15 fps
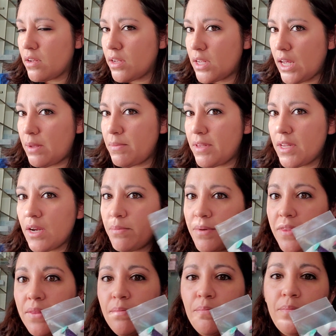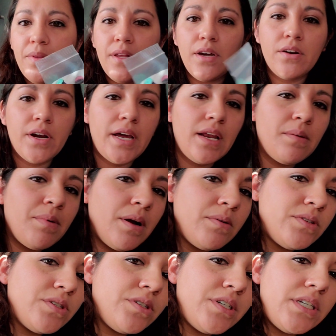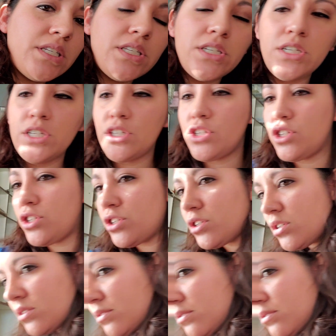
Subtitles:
came in there, but the Krynic part was already stitched.